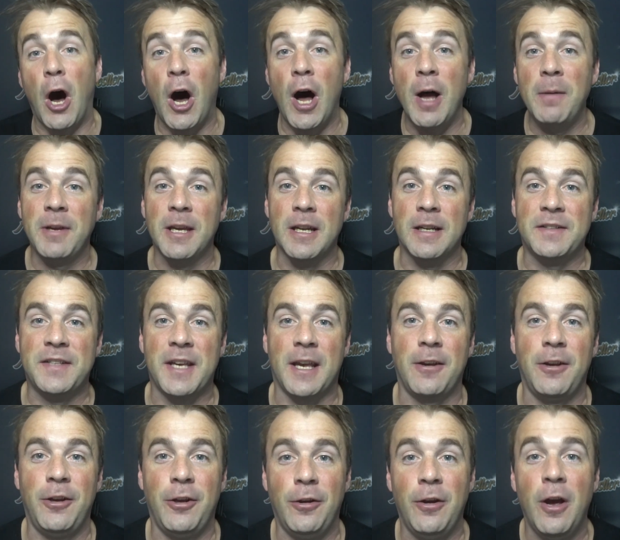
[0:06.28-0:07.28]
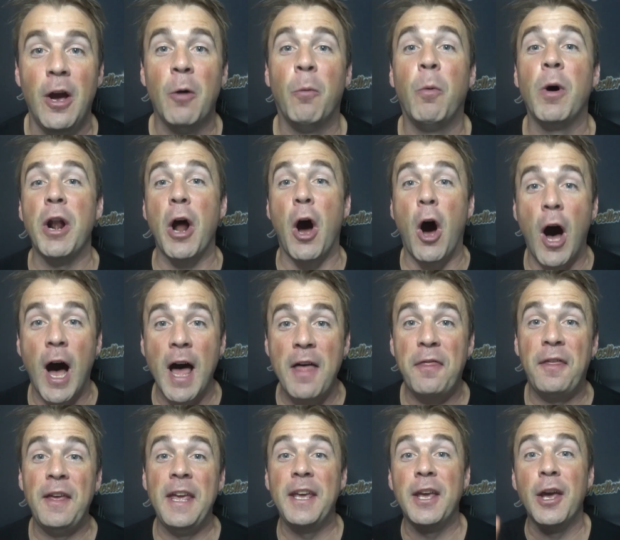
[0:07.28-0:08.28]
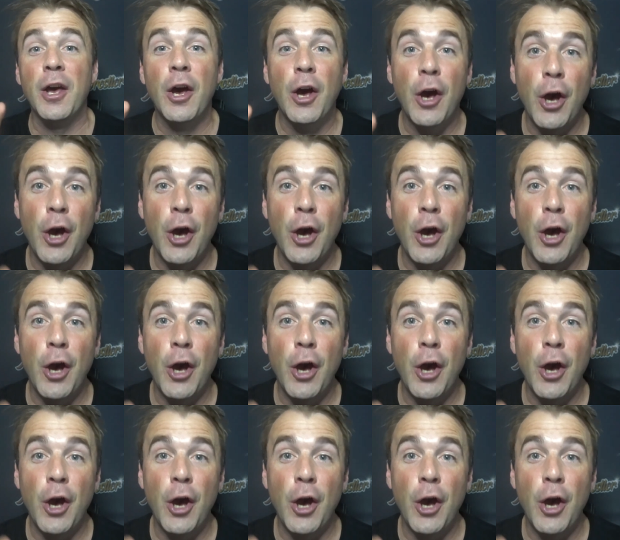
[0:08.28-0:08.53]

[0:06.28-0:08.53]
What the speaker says: I'm going to tell you what I think